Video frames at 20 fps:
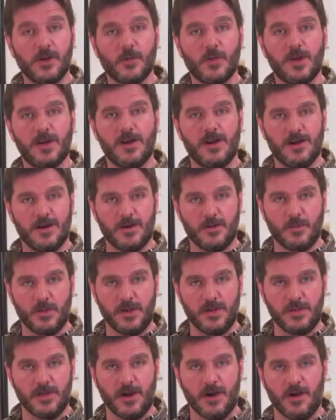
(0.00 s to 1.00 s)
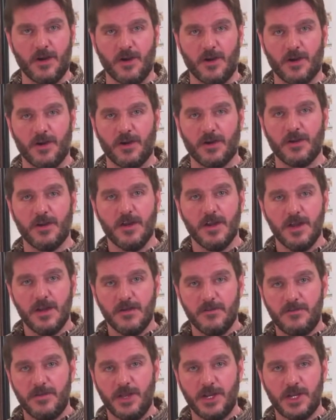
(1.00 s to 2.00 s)
here we are with our
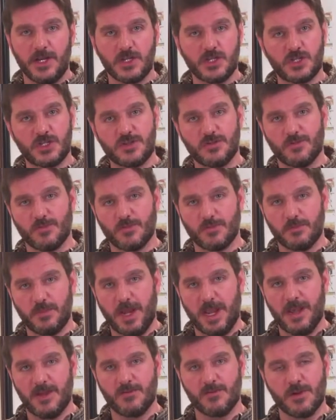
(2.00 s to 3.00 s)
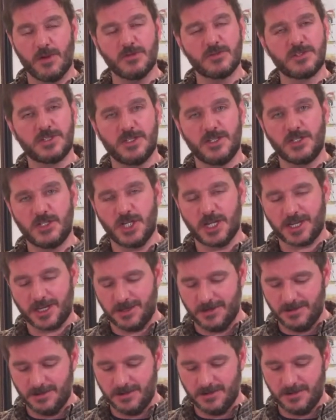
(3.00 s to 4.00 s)
finished pan roasted
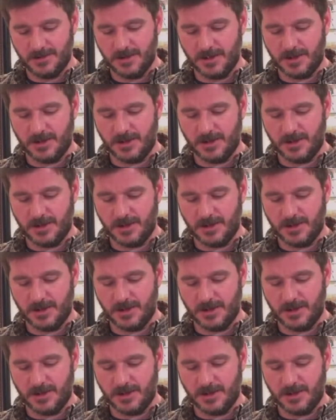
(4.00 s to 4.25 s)
chicken.